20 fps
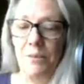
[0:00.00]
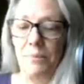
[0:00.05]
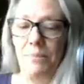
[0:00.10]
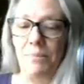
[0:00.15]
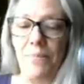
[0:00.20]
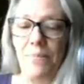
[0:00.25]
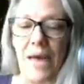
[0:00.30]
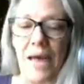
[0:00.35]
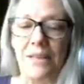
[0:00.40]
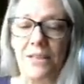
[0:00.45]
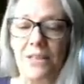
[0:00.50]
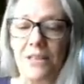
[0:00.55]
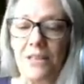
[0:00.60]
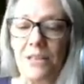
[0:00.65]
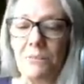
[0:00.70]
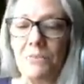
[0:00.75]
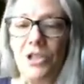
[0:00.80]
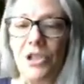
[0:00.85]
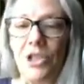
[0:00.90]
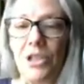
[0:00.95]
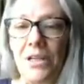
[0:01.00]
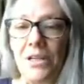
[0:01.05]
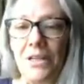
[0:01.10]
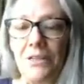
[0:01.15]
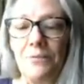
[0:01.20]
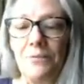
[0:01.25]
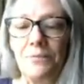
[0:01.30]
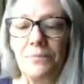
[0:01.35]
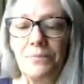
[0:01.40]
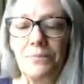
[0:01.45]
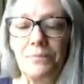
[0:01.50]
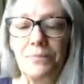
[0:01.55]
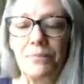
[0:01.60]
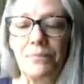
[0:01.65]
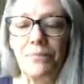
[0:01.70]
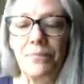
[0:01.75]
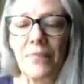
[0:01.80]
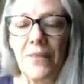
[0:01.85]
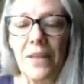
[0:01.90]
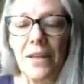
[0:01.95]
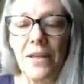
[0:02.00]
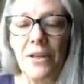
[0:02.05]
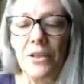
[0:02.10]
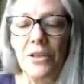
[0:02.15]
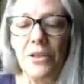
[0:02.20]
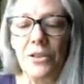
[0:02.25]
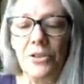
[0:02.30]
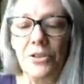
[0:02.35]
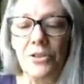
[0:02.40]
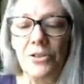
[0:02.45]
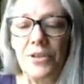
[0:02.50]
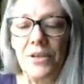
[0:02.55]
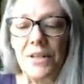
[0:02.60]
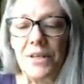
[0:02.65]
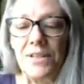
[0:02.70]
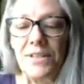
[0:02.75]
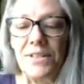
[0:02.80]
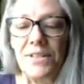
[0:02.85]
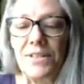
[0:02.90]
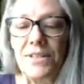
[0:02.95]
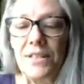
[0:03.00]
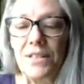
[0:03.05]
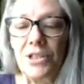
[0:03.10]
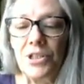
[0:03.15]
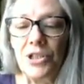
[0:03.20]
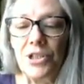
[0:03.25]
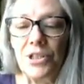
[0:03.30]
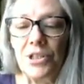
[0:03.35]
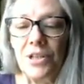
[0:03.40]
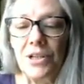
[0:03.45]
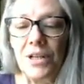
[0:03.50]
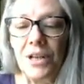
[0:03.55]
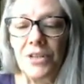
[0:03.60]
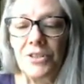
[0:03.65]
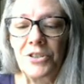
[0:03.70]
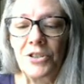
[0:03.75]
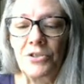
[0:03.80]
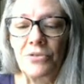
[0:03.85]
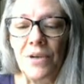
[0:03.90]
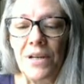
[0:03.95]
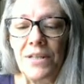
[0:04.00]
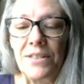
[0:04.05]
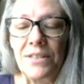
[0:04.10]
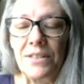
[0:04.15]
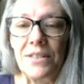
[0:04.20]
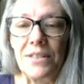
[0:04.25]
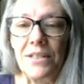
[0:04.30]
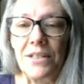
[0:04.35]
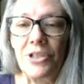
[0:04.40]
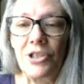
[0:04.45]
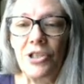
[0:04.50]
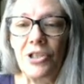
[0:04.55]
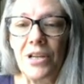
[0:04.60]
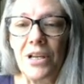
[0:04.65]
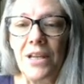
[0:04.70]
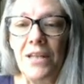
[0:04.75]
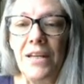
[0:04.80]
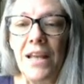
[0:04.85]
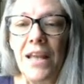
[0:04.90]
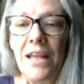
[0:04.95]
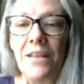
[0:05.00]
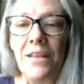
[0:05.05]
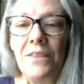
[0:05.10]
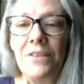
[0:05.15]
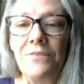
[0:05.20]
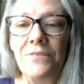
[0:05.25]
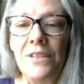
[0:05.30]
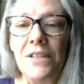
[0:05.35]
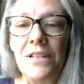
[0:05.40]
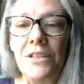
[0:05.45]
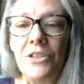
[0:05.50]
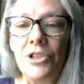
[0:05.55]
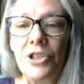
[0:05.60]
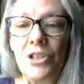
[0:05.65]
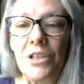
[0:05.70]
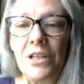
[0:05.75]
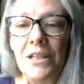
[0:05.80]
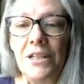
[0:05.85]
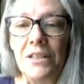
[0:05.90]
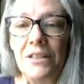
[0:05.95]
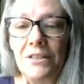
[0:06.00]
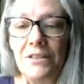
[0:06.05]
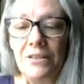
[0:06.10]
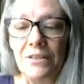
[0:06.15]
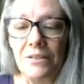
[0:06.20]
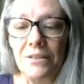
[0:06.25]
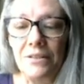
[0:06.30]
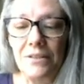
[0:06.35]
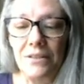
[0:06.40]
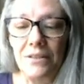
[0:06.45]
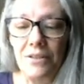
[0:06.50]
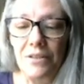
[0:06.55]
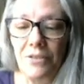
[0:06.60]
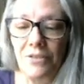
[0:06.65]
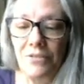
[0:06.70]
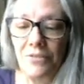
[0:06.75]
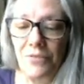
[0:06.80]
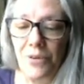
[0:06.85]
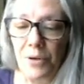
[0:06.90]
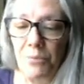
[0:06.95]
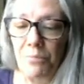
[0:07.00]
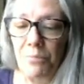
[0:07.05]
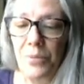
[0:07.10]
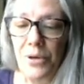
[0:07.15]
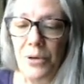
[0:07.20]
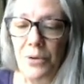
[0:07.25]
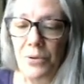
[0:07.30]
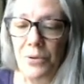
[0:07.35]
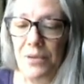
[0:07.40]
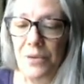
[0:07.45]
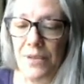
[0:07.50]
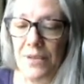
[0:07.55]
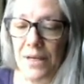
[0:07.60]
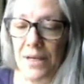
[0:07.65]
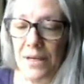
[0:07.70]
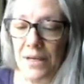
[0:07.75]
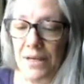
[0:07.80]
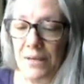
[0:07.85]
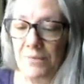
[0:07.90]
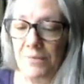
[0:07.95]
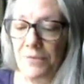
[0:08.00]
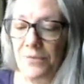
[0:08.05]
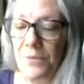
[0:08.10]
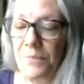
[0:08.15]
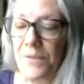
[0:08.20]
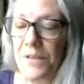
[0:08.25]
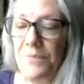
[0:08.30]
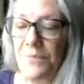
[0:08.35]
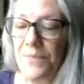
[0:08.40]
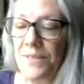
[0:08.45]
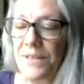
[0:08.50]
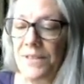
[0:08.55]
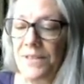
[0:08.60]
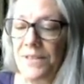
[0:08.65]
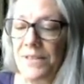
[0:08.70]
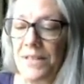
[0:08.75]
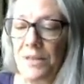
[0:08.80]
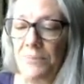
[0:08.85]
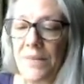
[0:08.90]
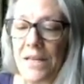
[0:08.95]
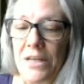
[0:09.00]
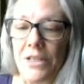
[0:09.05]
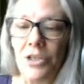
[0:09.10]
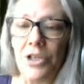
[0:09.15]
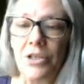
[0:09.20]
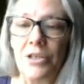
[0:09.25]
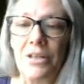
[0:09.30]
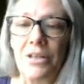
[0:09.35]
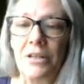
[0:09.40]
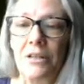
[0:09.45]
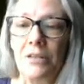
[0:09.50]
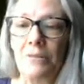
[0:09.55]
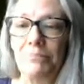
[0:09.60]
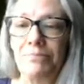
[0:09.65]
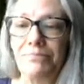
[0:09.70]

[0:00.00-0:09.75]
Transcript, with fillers: back to the machine. You're going to stitch a straight stitch an eighth of an inch in from both um, from the, the seam edge there.